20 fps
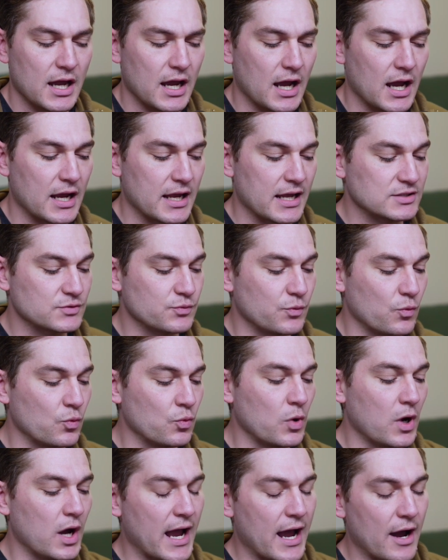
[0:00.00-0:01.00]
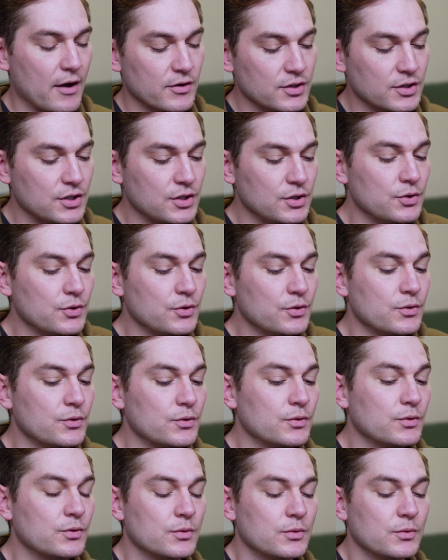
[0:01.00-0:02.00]
I guess, how do
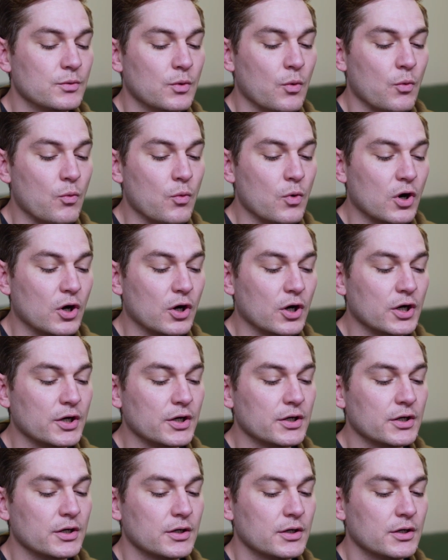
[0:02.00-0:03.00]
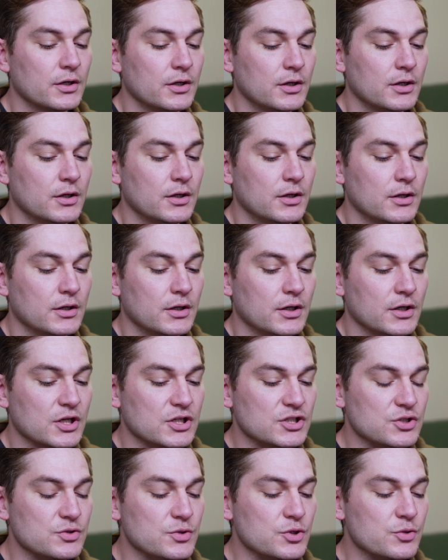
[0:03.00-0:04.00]
you work?
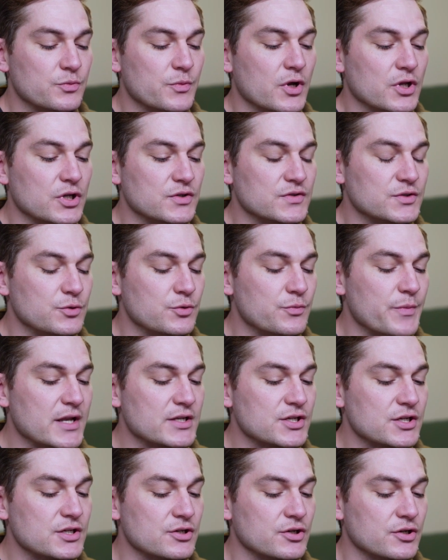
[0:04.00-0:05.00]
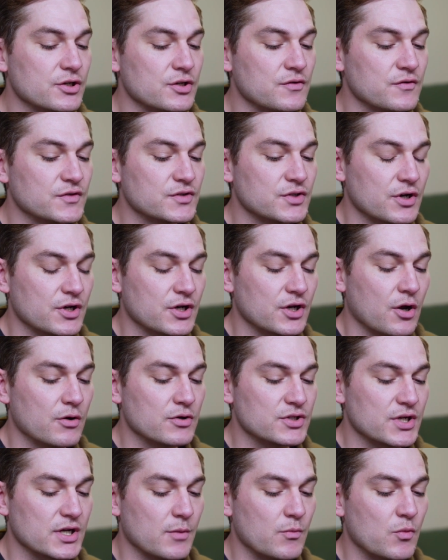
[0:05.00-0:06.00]
Because you mentioned you've started
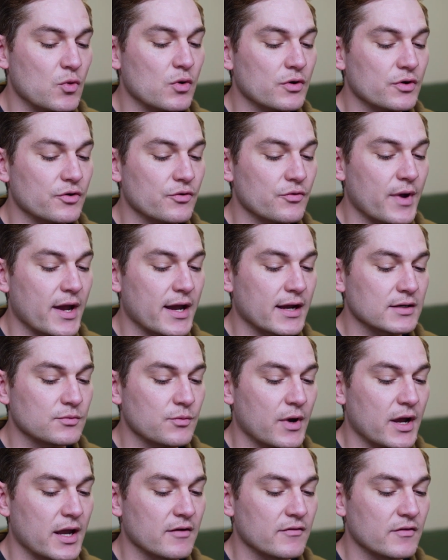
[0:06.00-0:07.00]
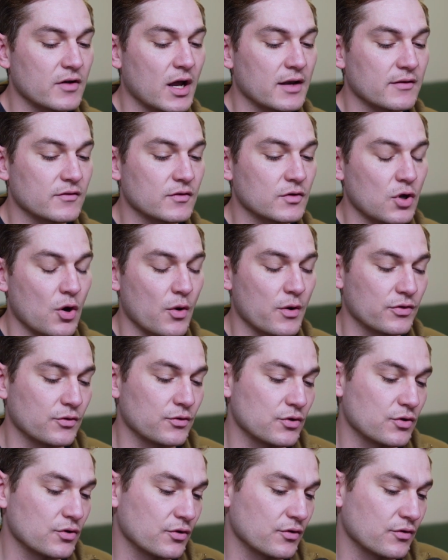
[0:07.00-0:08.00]
coaching a more direct way of kind of going
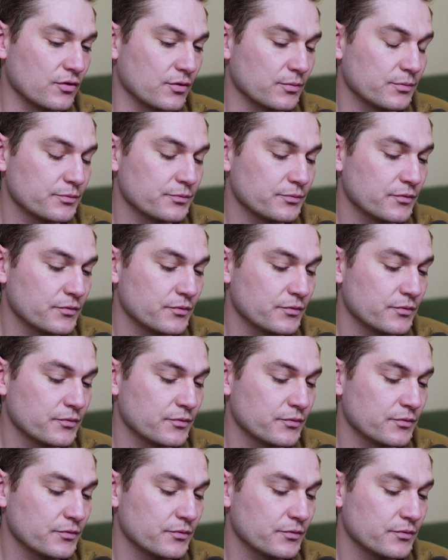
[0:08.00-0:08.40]
through your